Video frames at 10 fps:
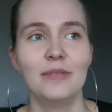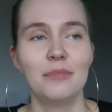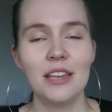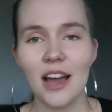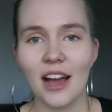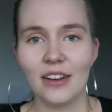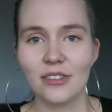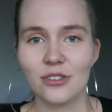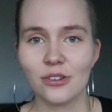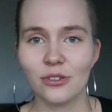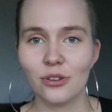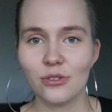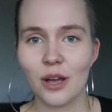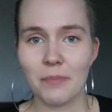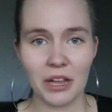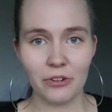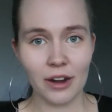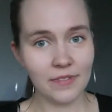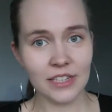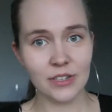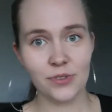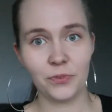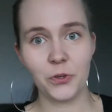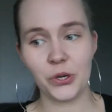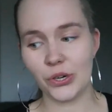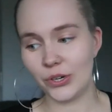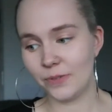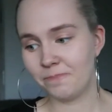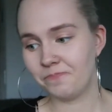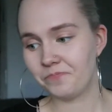But yeah, so those are my cravings for